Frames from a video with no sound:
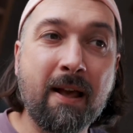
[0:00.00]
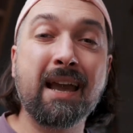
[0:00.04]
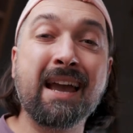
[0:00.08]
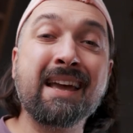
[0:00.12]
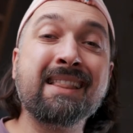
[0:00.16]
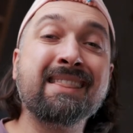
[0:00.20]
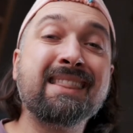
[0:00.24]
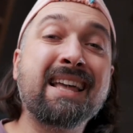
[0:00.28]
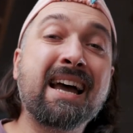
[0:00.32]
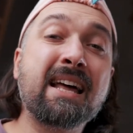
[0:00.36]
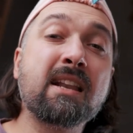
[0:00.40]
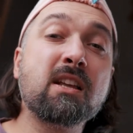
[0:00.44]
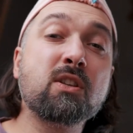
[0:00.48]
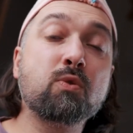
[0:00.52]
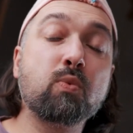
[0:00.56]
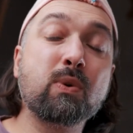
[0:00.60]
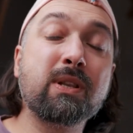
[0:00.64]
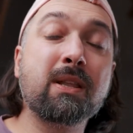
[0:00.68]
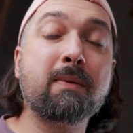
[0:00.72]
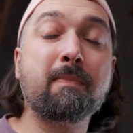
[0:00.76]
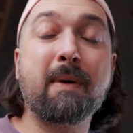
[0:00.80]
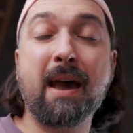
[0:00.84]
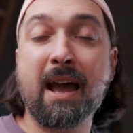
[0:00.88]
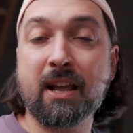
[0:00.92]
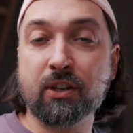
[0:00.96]
And that is with
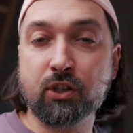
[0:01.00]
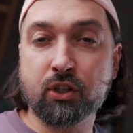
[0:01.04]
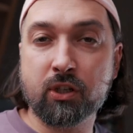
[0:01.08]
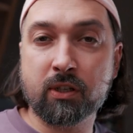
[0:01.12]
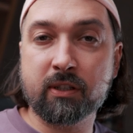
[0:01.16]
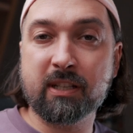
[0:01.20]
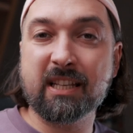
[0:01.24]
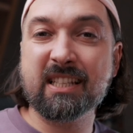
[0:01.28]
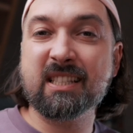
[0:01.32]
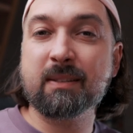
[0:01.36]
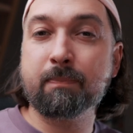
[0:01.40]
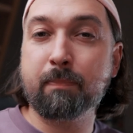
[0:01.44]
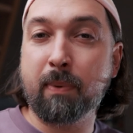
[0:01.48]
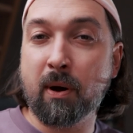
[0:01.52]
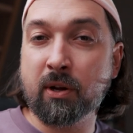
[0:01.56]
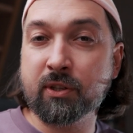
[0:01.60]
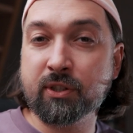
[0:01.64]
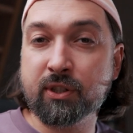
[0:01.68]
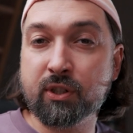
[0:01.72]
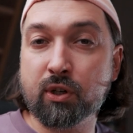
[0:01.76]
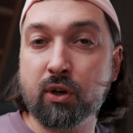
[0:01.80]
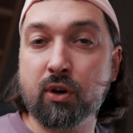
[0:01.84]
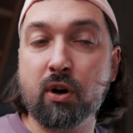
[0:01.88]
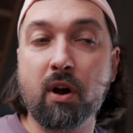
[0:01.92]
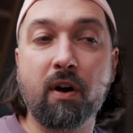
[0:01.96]
Imagen, the
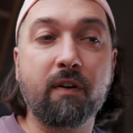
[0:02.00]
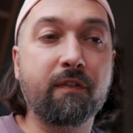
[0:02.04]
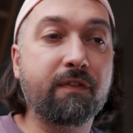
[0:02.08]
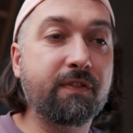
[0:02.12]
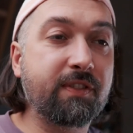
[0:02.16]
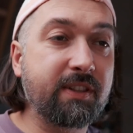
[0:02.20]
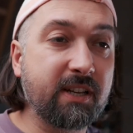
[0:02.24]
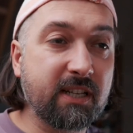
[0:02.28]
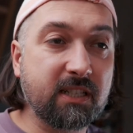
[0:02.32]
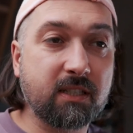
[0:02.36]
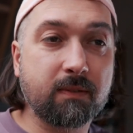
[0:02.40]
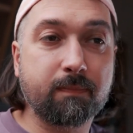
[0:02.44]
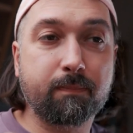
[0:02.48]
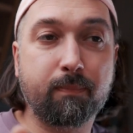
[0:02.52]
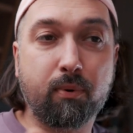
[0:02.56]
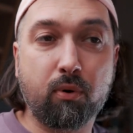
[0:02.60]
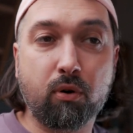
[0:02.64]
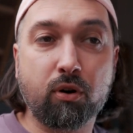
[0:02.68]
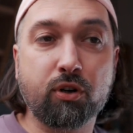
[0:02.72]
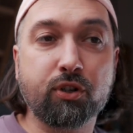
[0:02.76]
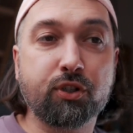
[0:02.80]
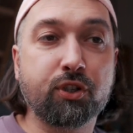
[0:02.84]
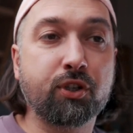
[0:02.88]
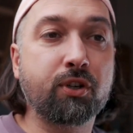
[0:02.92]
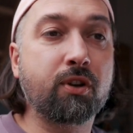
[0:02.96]
sponsor of this
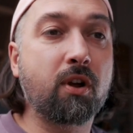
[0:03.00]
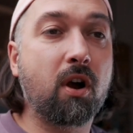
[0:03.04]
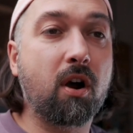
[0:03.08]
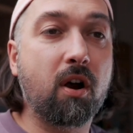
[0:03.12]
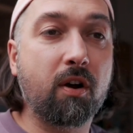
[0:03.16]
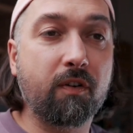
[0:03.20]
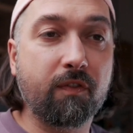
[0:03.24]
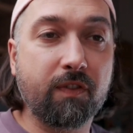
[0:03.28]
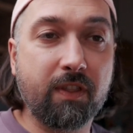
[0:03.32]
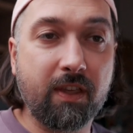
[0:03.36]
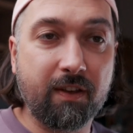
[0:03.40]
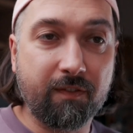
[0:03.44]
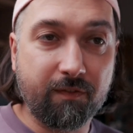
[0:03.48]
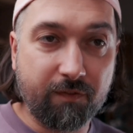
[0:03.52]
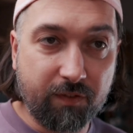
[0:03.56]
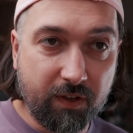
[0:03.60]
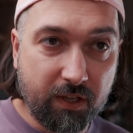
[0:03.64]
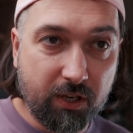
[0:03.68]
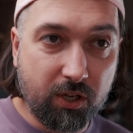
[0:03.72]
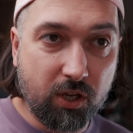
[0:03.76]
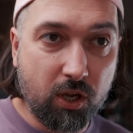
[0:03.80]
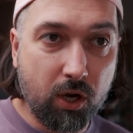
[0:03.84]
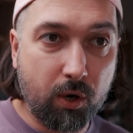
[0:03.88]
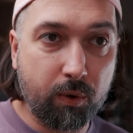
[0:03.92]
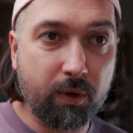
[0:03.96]
portion of the
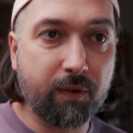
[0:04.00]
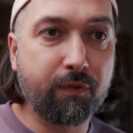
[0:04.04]
video.